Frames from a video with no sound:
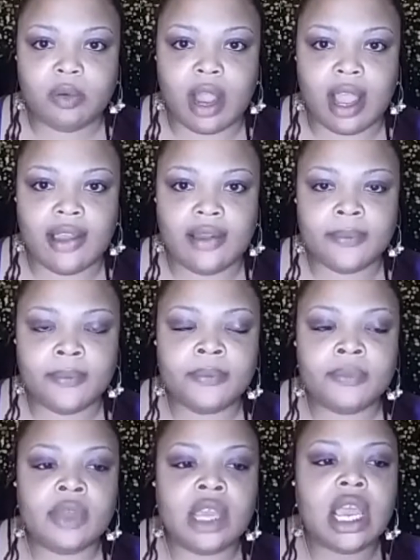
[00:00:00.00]
right?
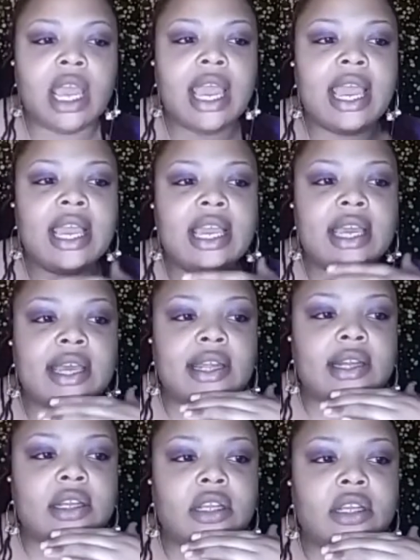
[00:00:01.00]

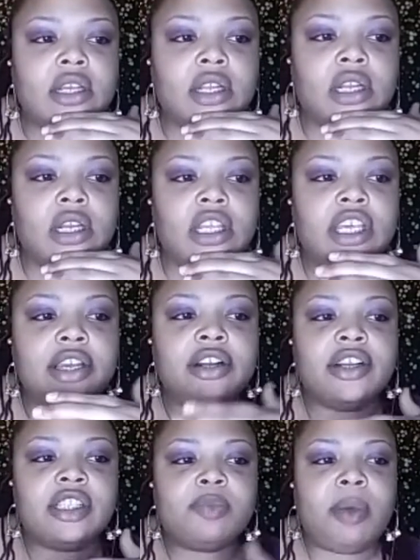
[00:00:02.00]
And
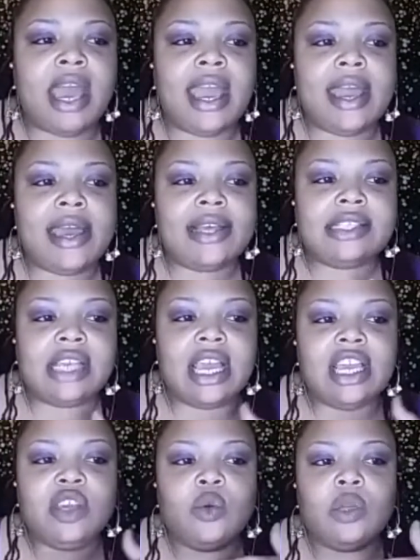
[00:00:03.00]
years pass
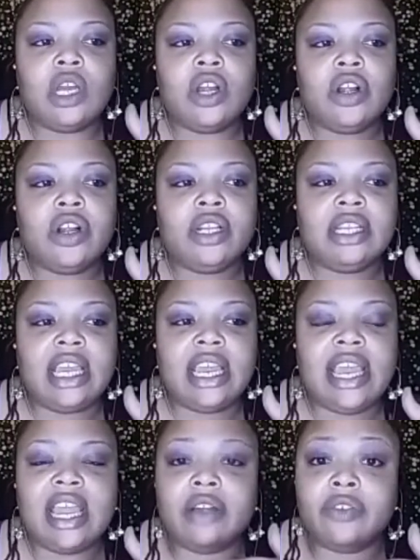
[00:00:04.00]
and you learn that
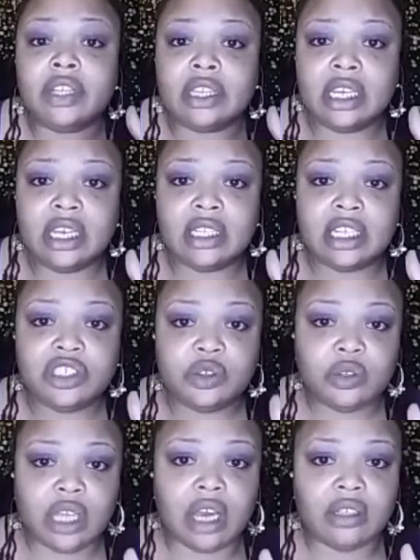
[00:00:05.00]
everything that you
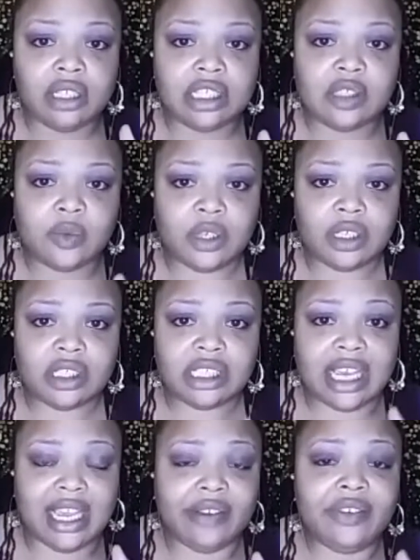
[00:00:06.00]
thought this was and
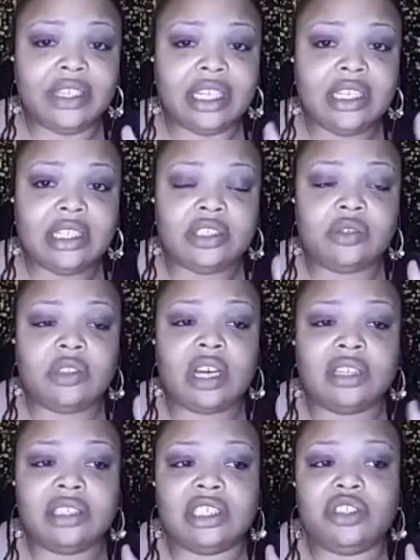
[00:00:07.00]
everything that you
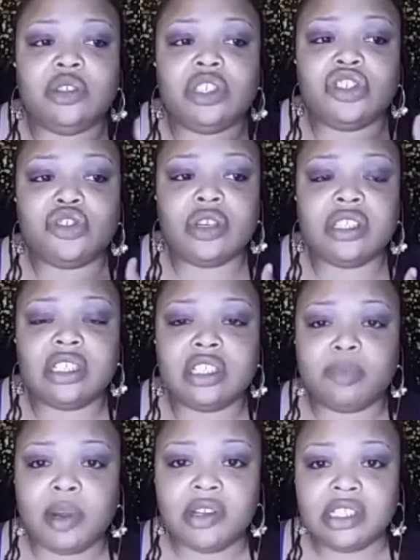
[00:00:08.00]
thought that you can trust this
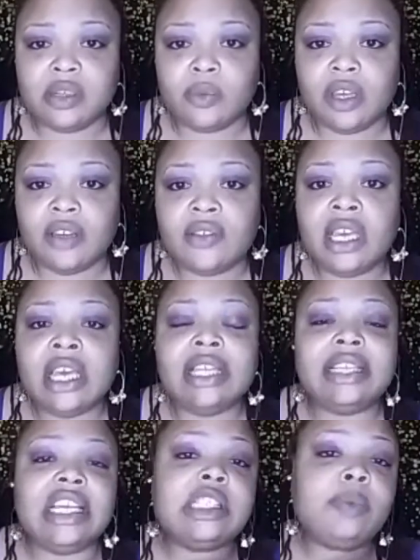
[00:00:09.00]
person with,
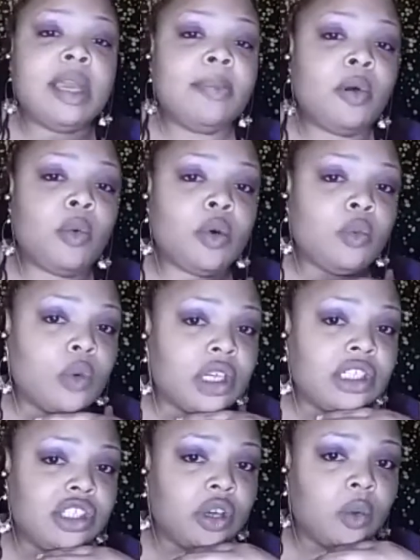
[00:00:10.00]
these people were
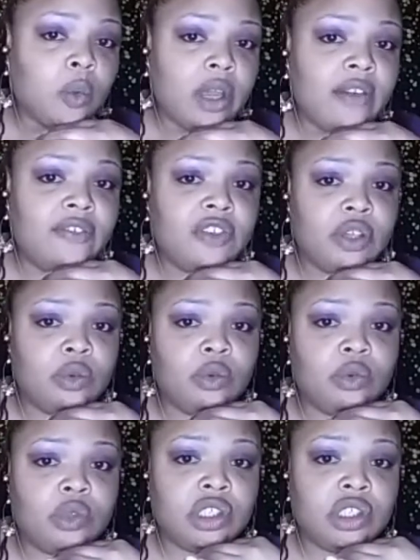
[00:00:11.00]
once your refuge.